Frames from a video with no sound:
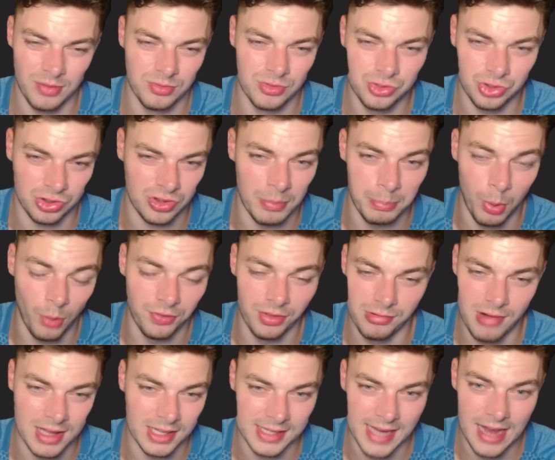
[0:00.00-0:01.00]
just above the
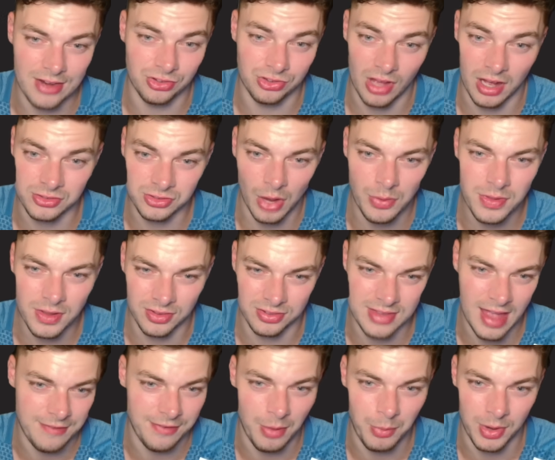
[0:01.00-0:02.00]
relegation zone, I don't think
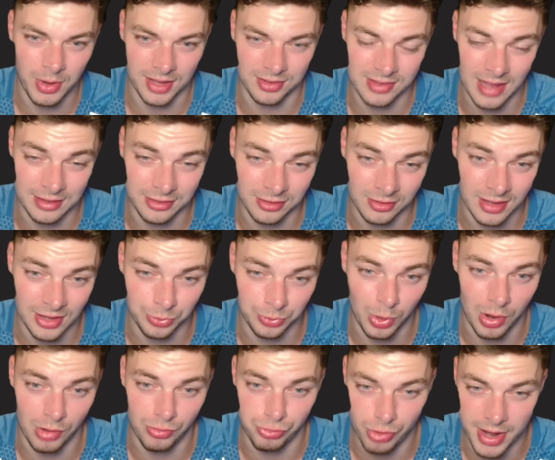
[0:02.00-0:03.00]
Stefan will get sacked unless
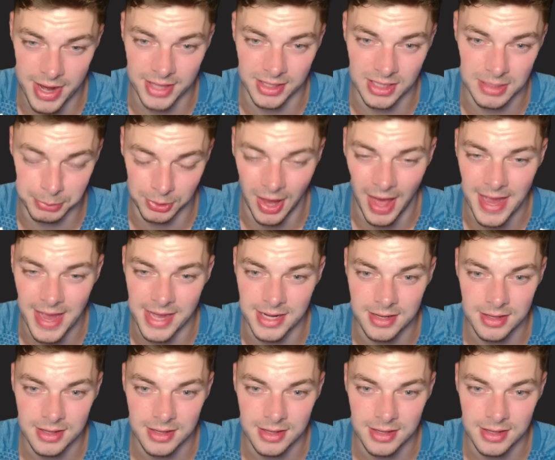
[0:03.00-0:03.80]
we're really playing